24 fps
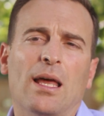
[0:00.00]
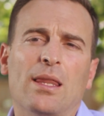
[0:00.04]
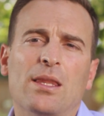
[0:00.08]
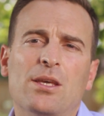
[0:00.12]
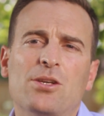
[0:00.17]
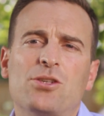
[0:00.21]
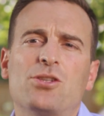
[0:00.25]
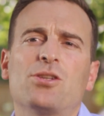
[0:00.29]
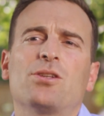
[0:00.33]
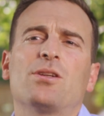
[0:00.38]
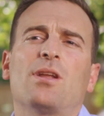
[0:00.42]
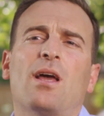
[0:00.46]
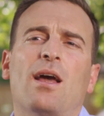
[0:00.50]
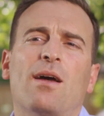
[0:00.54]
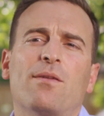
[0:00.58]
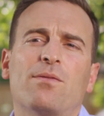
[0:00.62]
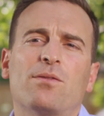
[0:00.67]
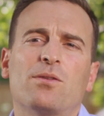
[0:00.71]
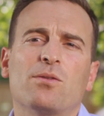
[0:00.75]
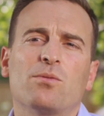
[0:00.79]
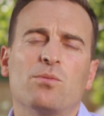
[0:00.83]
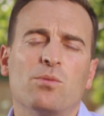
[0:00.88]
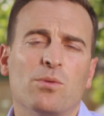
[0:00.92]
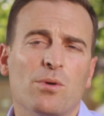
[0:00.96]
and they shouldn't
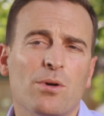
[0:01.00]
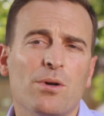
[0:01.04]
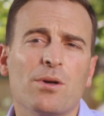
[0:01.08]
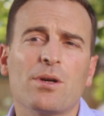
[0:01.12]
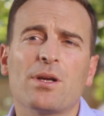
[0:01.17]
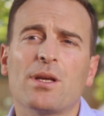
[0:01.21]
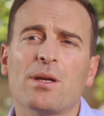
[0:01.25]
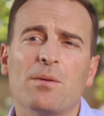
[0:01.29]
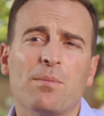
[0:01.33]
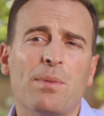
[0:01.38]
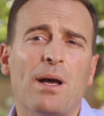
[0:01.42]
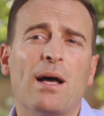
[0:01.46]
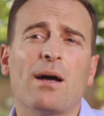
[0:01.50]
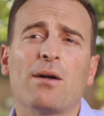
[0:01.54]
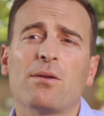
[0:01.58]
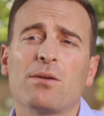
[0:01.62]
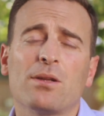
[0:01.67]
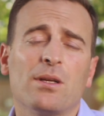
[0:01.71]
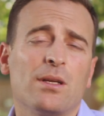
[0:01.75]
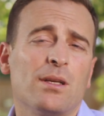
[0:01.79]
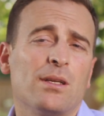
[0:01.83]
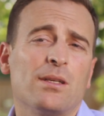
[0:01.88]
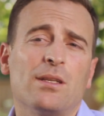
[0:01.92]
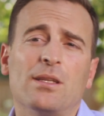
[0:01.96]
have to worry
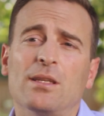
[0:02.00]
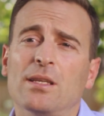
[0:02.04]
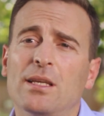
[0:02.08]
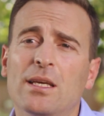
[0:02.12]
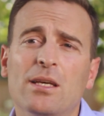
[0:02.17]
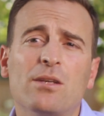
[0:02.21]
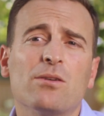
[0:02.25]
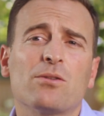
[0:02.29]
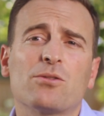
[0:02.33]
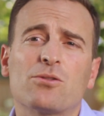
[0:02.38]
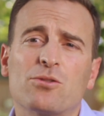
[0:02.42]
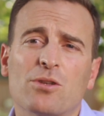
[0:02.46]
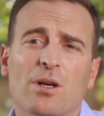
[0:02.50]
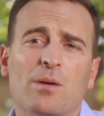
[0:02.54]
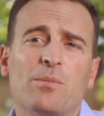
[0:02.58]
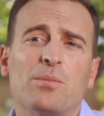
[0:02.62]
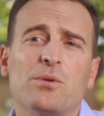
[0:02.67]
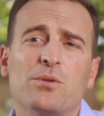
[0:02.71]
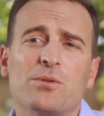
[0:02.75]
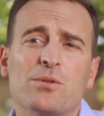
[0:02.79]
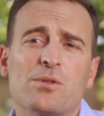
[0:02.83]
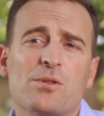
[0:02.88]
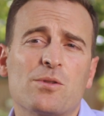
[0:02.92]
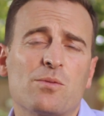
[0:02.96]
about legal
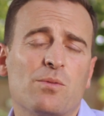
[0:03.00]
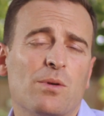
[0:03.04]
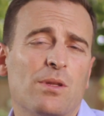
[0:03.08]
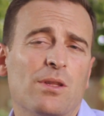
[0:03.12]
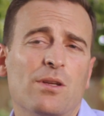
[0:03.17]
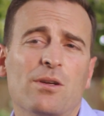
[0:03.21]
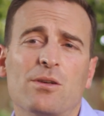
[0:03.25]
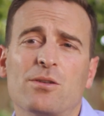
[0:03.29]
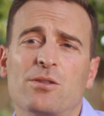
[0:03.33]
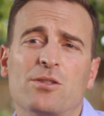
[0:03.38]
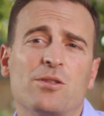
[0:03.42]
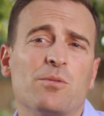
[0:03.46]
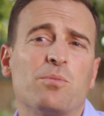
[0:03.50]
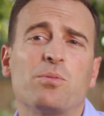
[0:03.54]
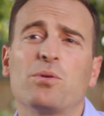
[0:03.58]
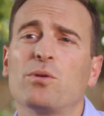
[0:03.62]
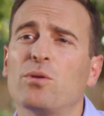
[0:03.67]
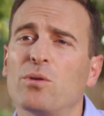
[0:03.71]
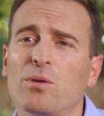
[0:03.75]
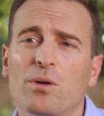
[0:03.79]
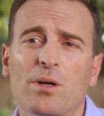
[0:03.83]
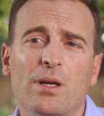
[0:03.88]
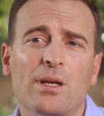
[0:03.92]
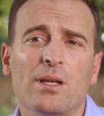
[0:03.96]
troubles when they're
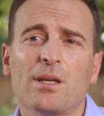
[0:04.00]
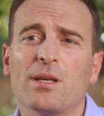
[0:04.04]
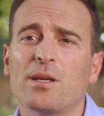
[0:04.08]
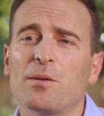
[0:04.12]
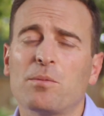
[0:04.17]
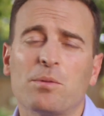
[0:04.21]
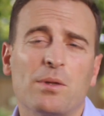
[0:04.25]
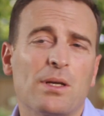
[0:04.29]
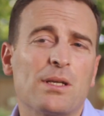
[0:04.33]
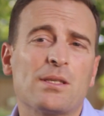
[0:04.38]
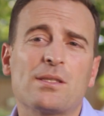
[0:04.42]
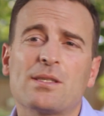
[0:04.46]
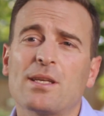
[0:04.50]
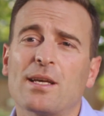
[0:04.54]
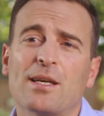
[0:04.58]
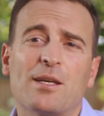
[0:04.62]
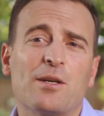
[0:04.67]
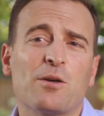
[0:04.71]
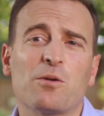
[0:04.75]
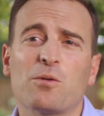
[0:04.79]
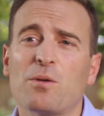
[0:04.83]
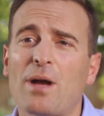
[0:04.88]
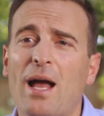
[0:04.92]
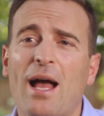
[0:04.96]
deployed in a place
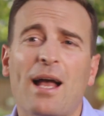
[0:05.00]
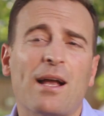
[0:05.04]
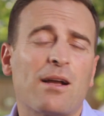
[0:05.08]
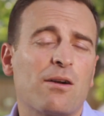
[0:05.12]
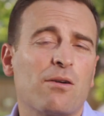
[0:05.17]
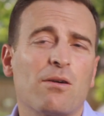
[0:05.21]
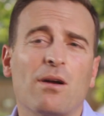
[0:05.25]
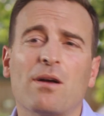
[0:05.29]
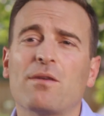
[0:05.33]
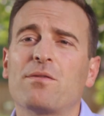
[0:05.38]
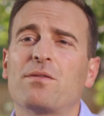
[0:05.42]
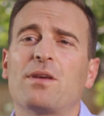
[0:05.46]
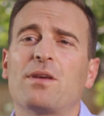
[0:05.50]
like Iraq or